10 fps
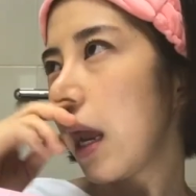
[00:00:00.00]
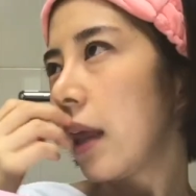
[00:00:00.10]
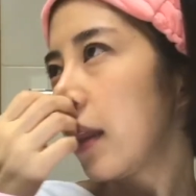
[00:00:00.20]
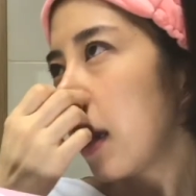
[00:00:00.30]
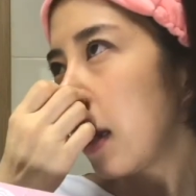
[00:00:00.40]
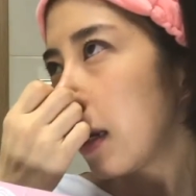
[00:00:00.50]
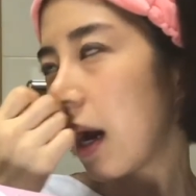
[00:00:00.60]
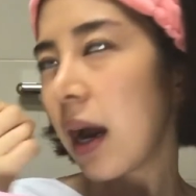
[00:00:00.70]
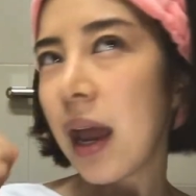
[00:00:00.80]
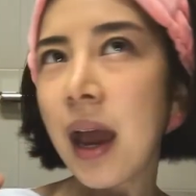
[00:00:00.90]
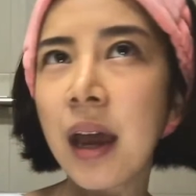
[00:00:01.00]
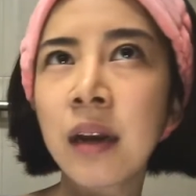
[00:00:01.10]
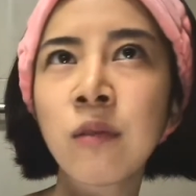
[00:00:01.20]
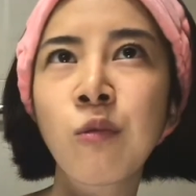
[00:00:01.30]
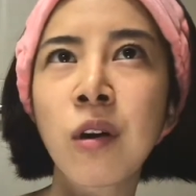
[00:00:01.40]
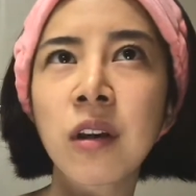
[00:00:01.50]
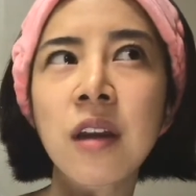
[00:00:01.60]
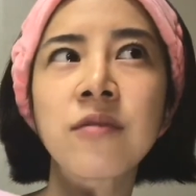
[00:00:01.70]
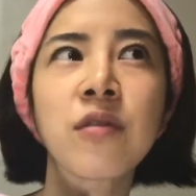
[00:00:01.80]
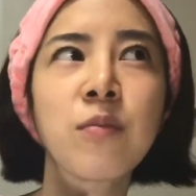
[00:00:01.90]
And then I had one
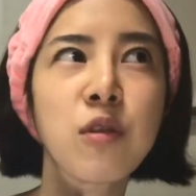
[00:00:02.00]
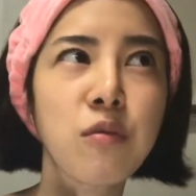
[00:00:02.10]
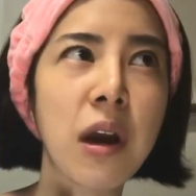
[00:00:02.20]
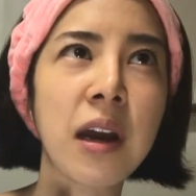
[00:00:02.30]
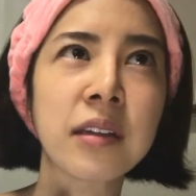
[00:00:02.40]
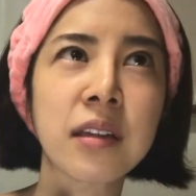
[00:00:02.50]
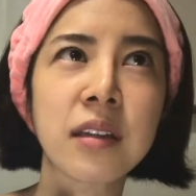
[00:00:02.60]
guest from US,